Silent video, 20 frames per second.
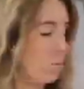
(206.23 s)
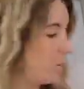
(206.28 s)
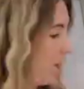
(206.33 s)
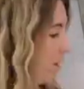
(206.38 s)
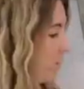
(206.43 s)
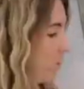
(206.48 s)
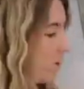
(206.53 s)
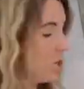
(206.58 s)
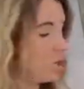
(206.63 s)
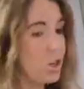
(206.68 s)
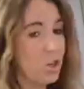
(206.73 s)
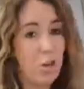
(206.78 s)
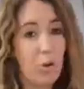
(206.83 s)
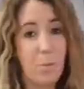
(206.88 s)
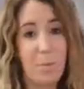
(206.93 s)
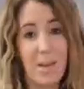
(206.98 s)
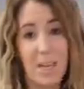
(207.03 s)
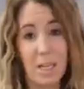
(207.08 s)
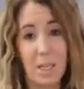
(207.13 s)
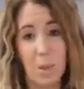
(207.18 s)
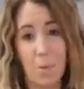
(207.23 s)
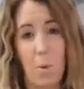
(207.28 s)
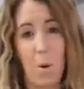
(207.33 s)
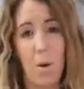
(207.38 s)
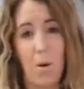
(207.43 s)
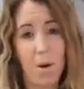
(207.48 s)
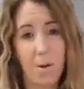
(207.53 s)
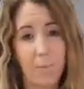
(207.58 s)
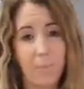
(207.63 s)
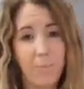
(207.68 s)
wig, which is your mixed
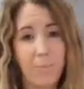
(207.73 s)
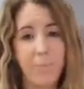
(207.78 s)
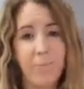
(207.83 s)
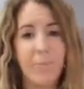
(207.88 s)
one,